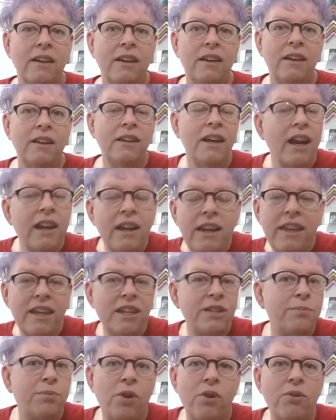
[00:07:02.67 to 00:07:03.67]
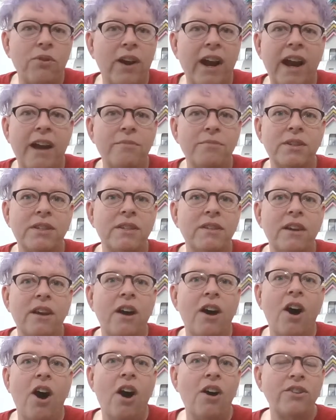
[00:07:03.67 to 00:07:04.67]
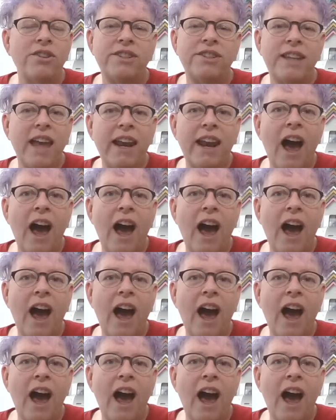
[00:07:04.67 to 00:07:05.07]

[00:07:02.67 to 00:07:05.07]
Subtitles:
None of these programs are set